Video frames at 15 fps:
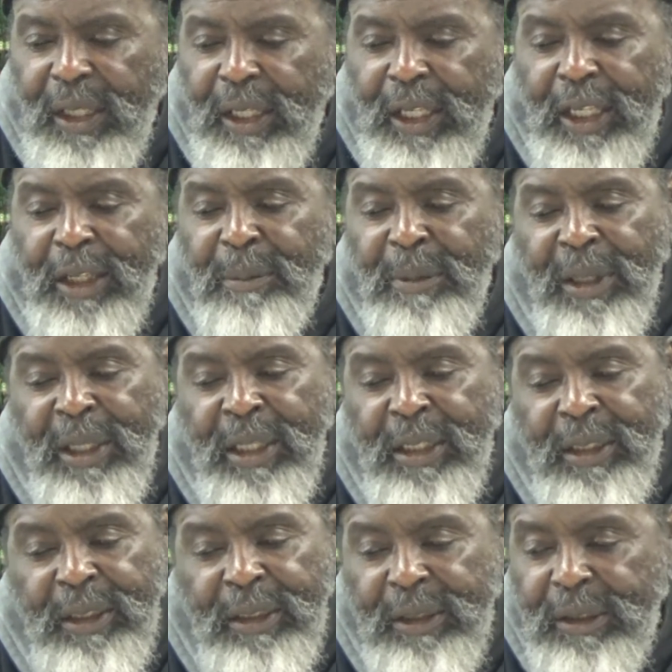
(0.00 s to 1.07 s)
Hey man,
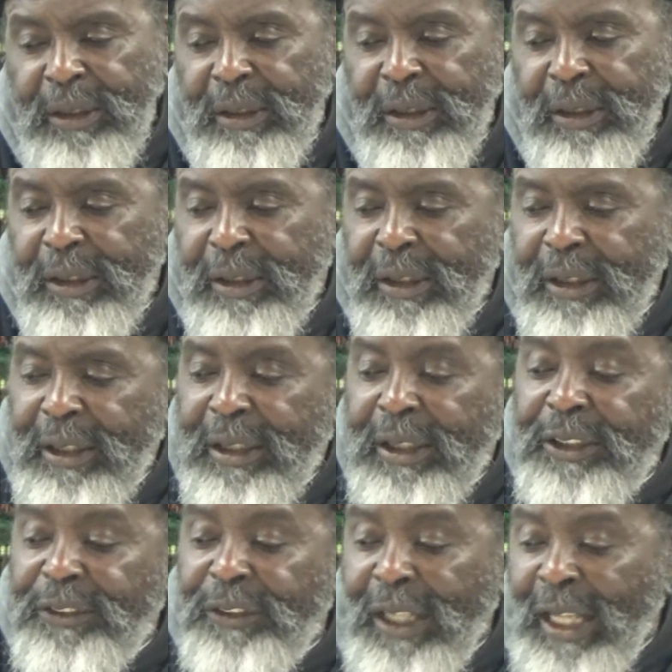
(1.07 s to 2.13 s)
in
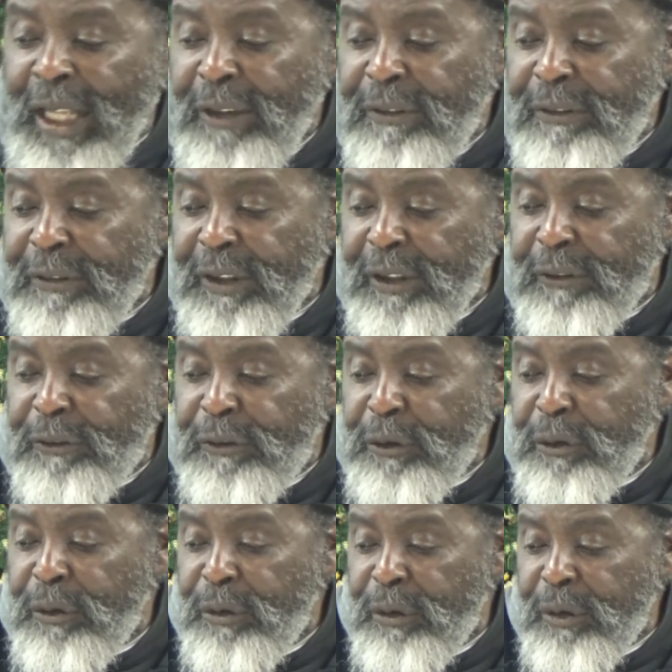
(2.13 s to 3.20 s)
this life, if
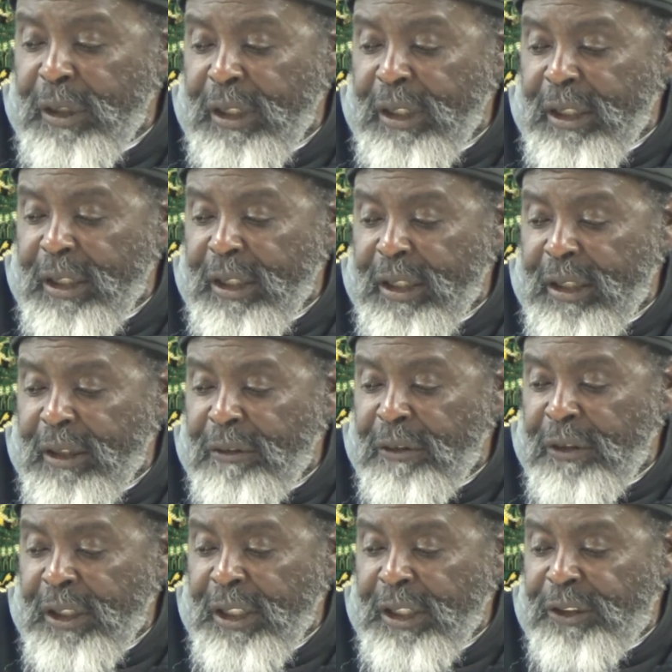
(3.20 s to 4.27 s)
you ever
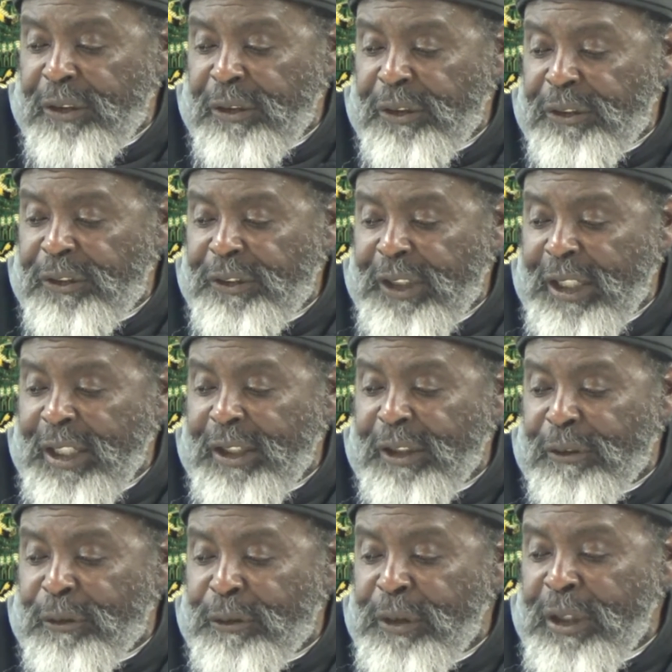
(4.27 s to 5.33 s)
get to a state
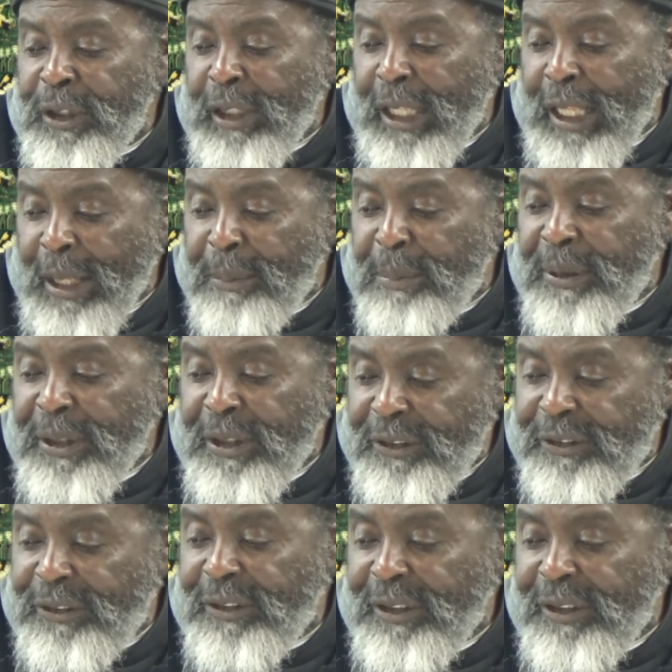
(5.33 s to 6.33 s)
of real happiness,